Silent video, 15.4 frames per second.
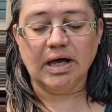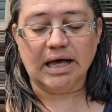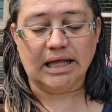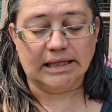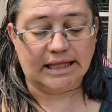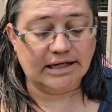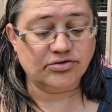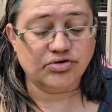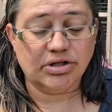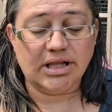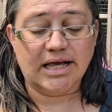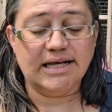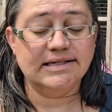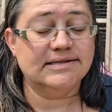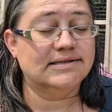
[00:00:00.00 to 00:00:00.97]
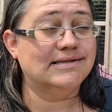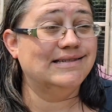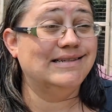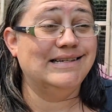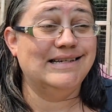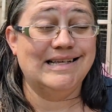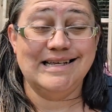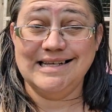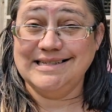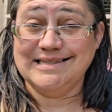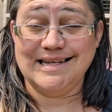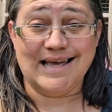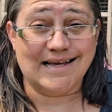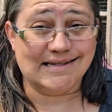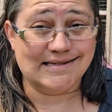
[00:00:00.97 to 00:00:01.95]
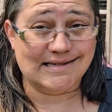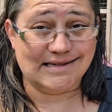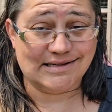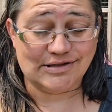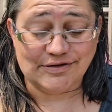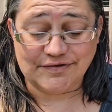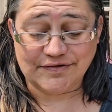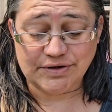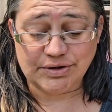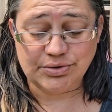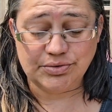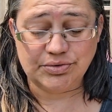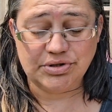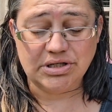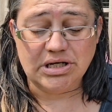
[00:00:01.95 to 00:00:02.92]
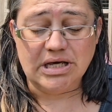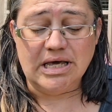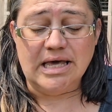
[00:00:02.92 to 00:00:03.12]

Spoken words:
electrolytes, easy access to food.